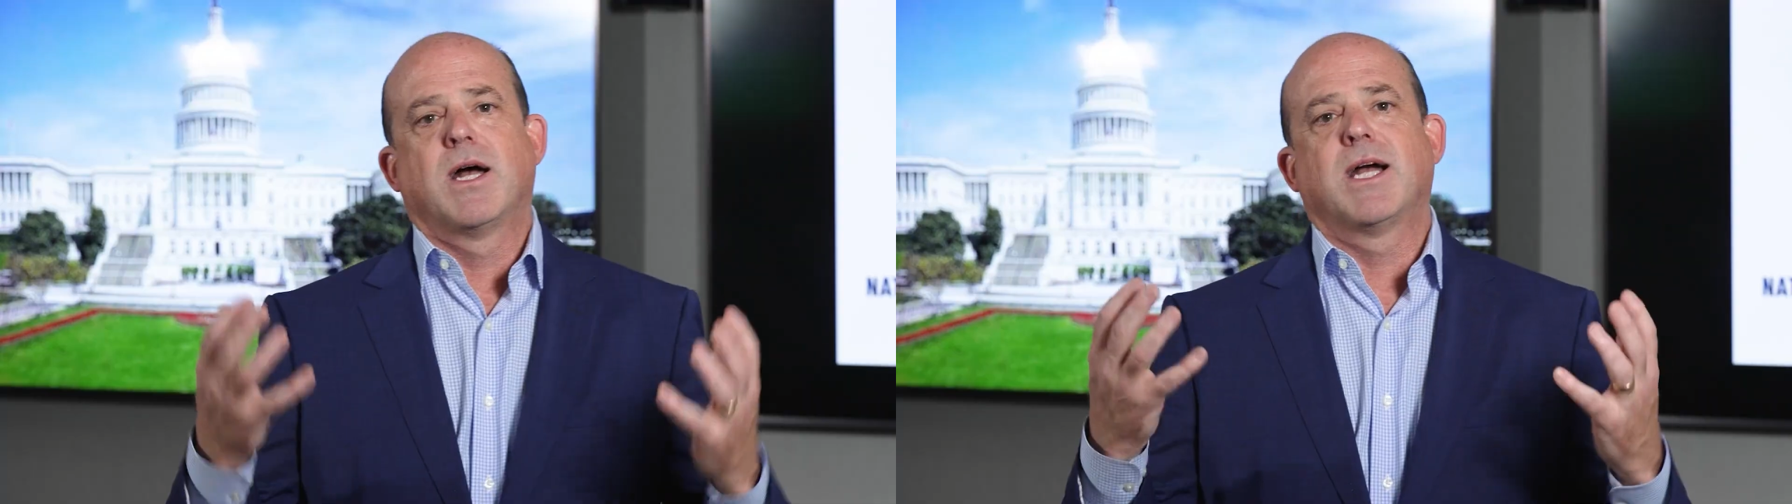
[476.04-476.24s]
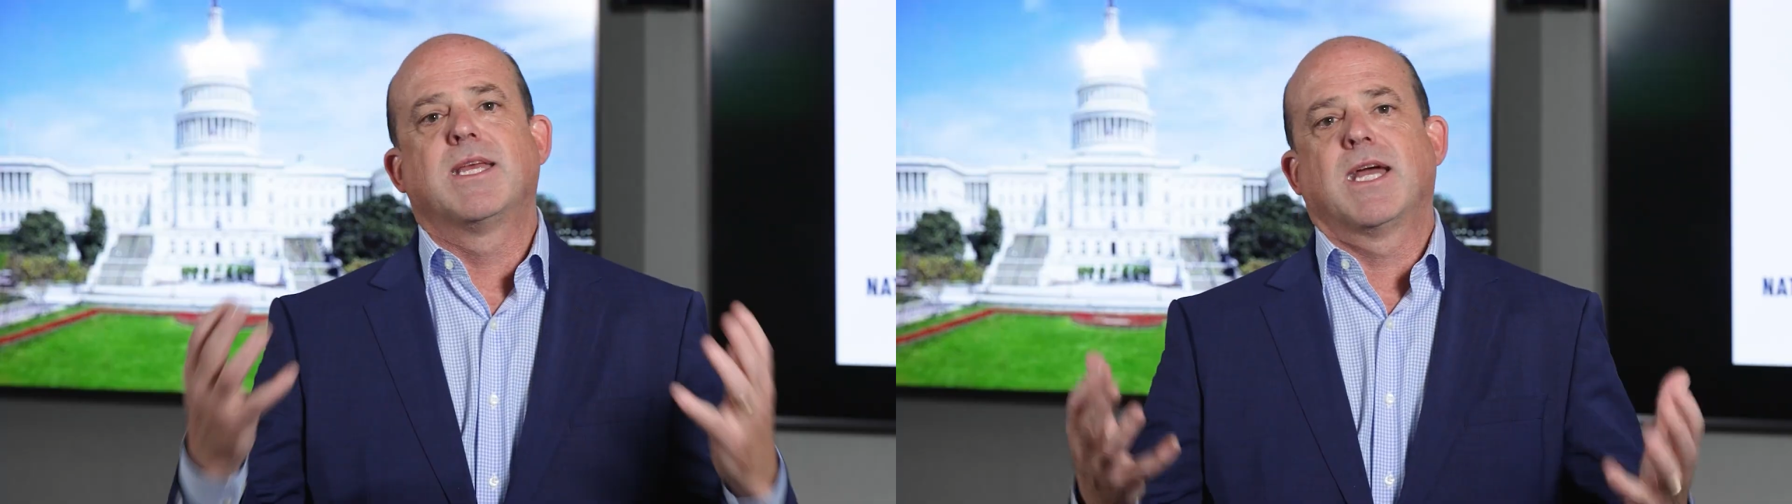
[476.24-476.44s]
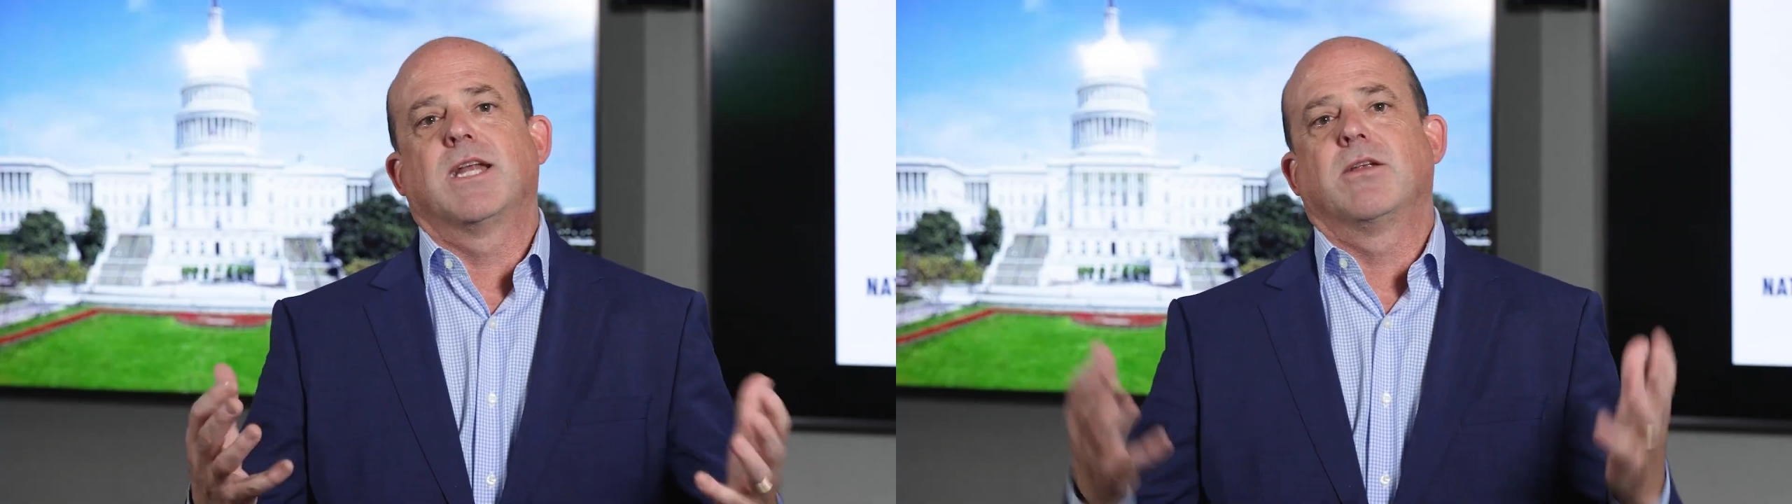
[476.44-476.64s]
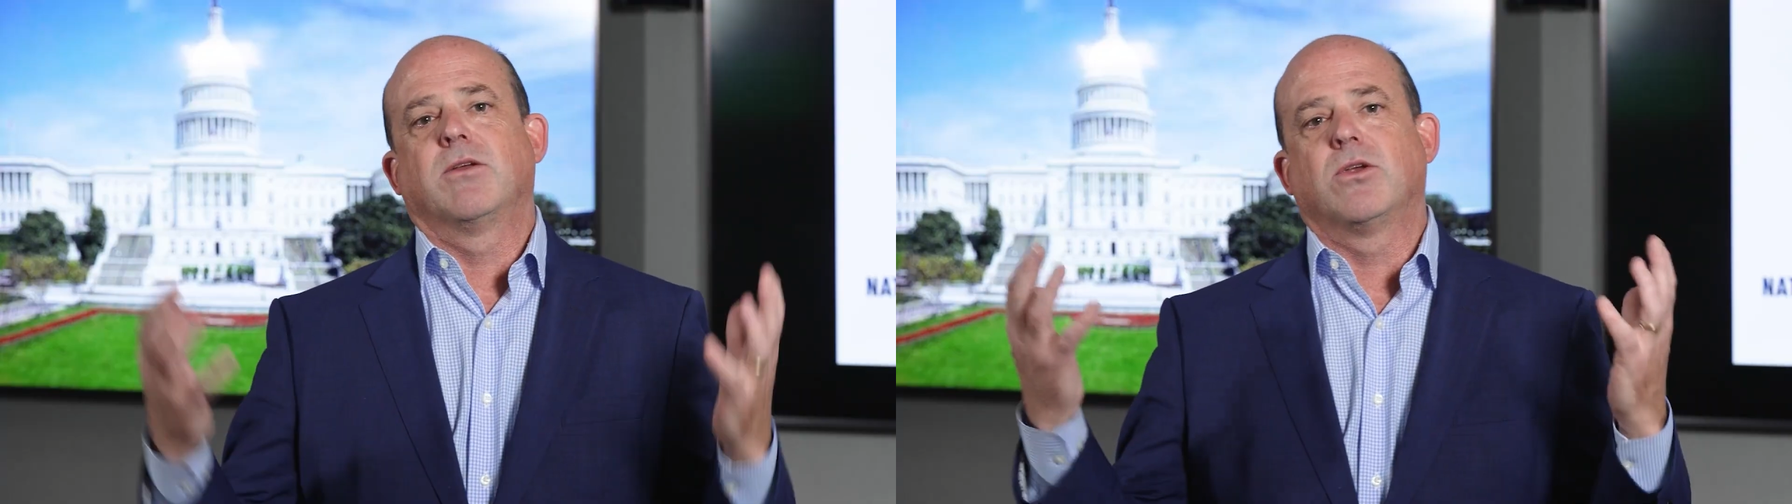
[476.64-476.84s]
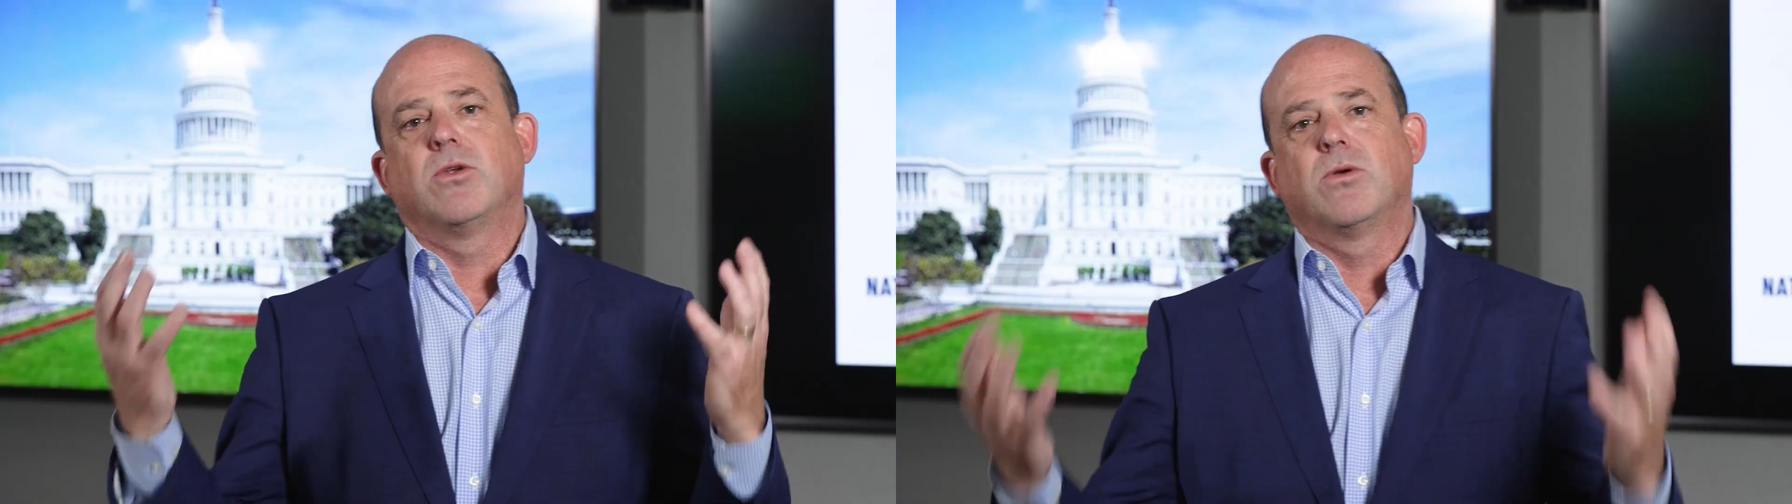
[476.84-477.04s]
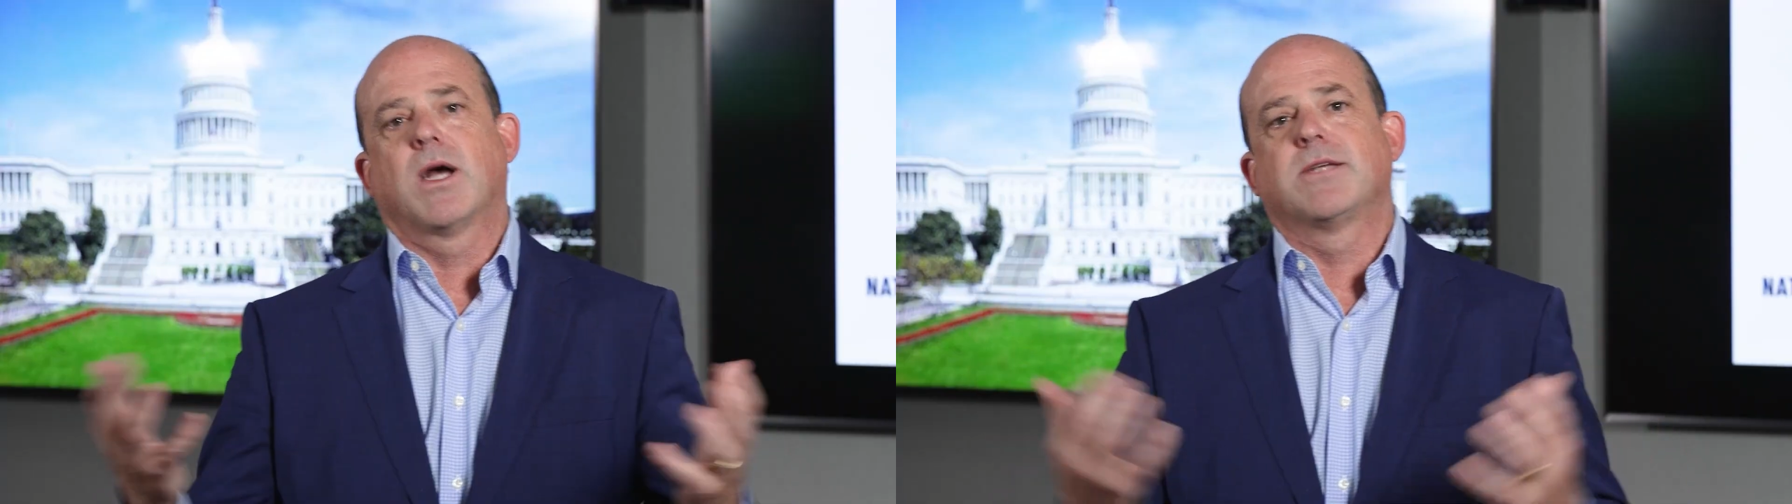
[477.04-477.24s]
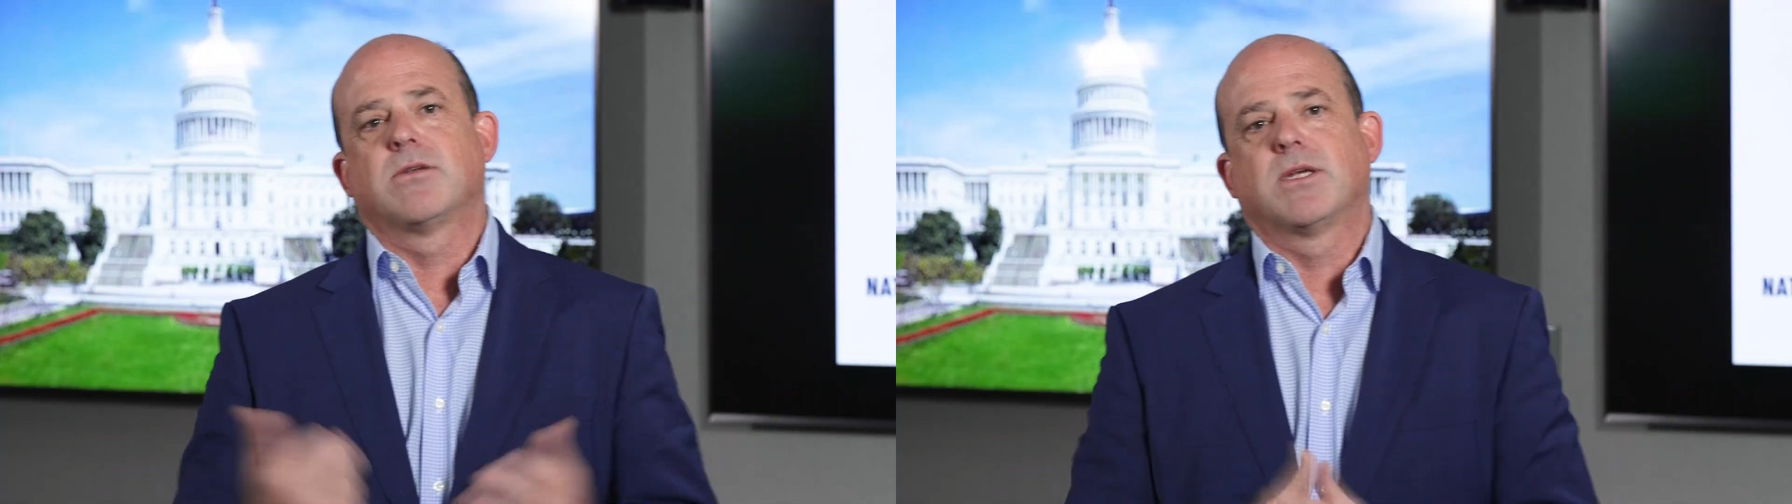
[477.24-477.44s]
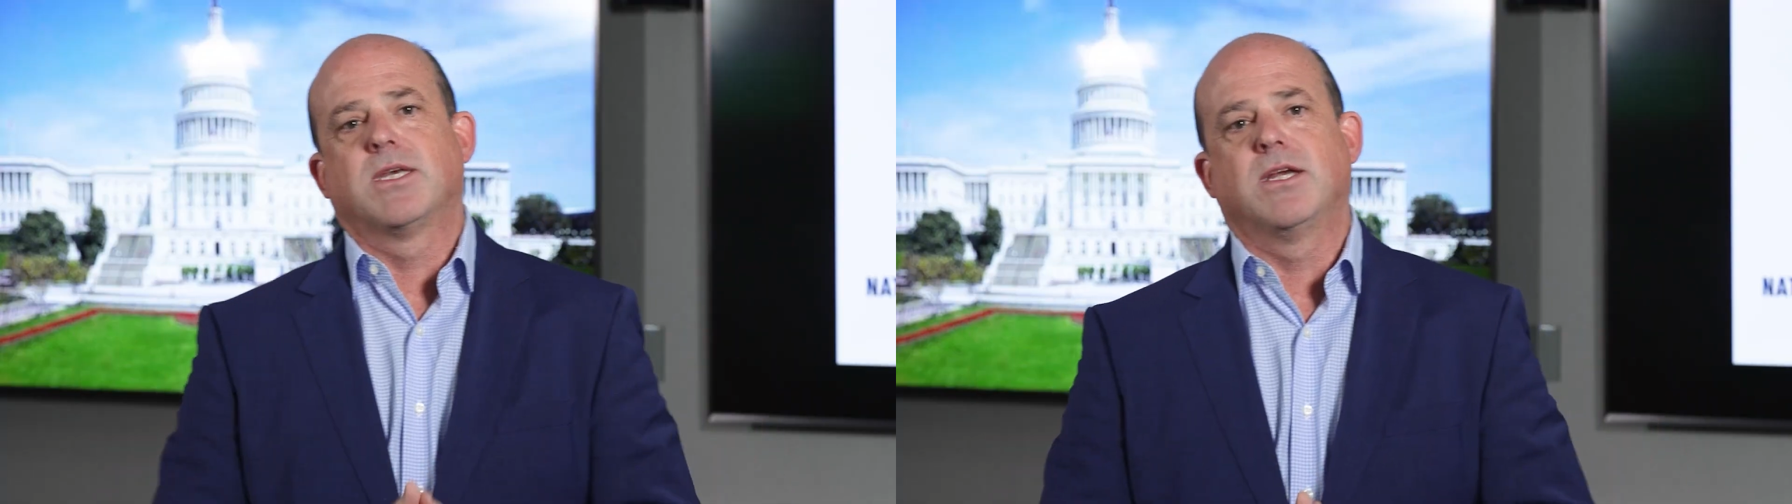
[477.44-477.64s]
Again, you guys
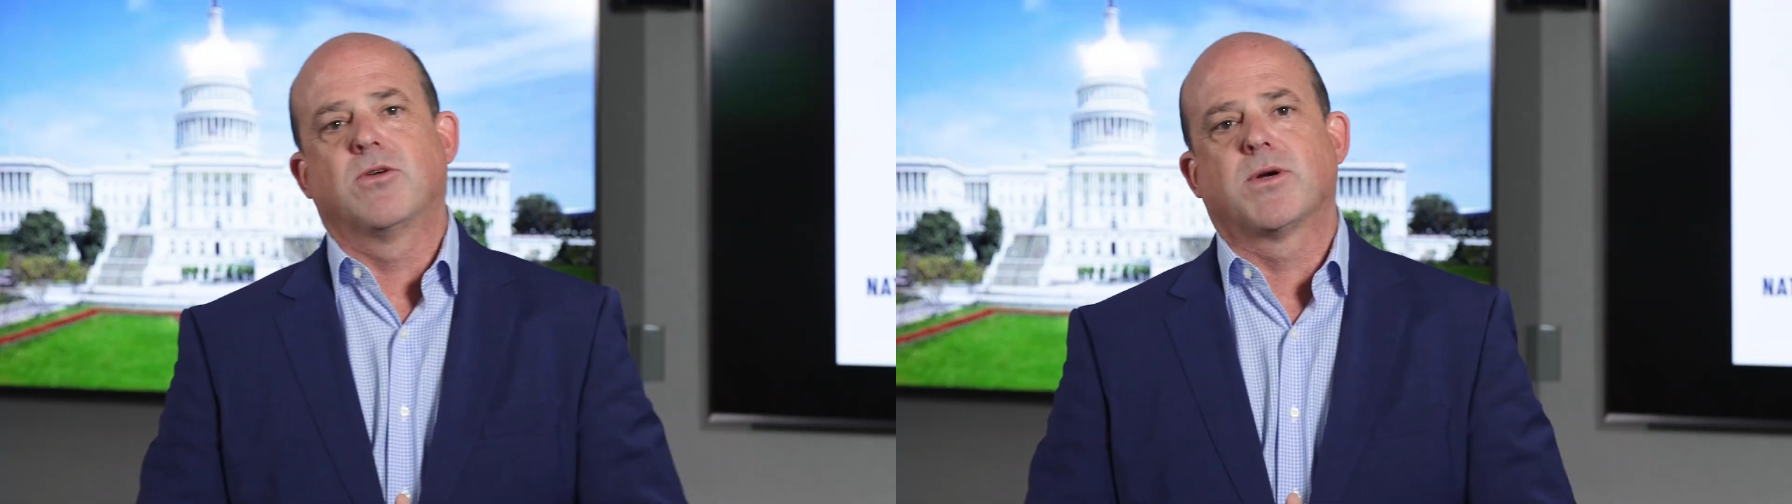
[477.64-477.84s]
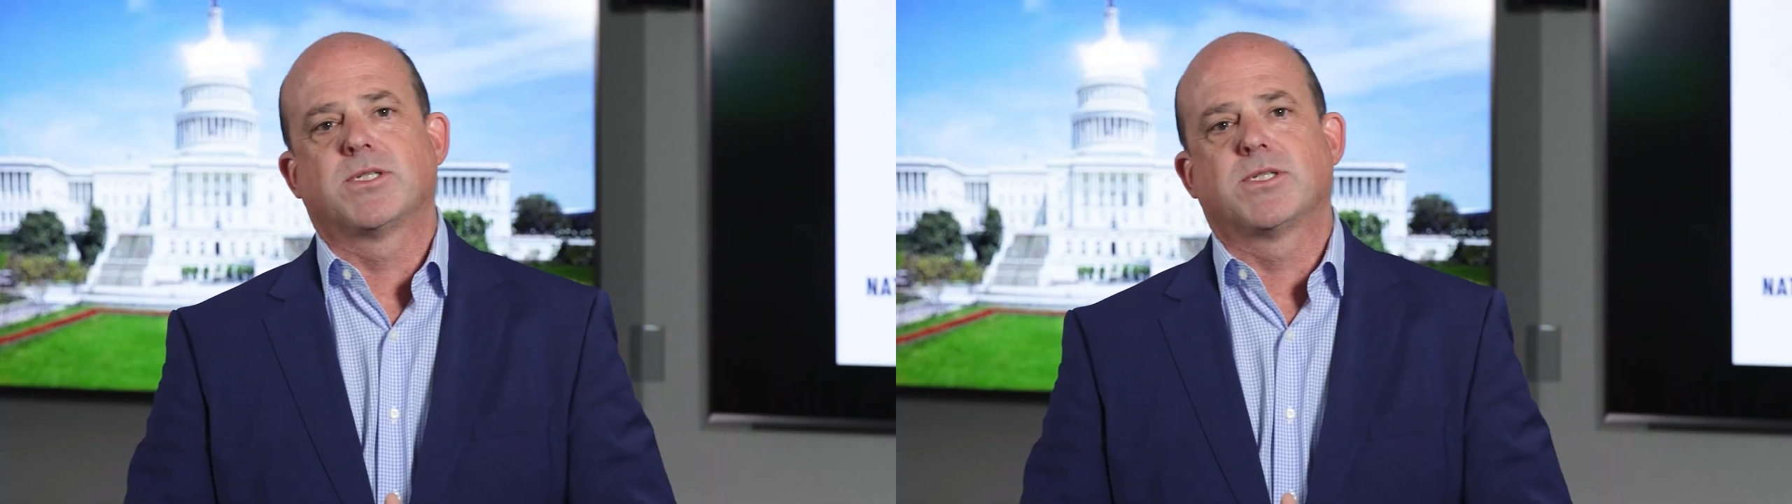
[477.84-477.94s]
are the key to our